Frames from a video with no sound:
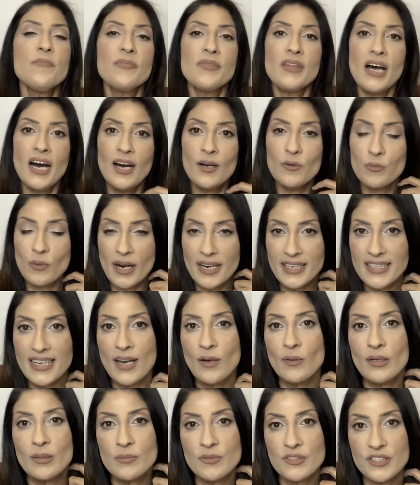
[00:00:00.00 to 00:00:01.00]
Uh, right
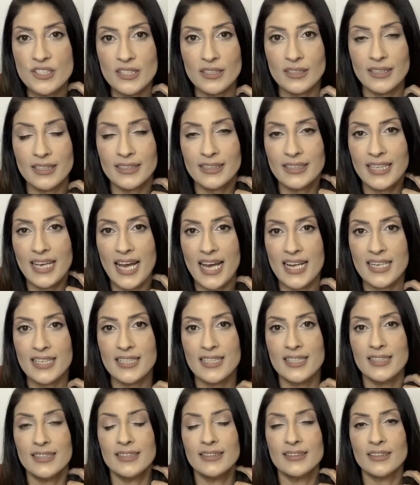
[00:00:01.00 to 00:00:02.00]
now, I'm still in
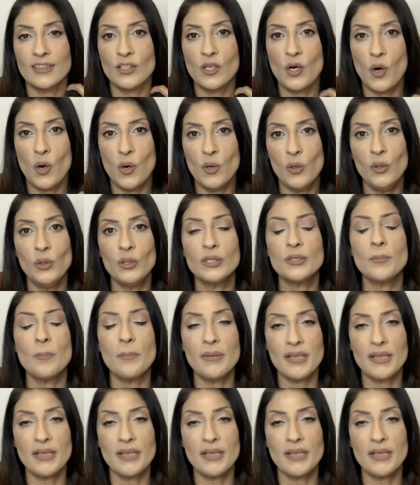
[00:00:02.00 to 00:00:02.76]
Canada in the cold,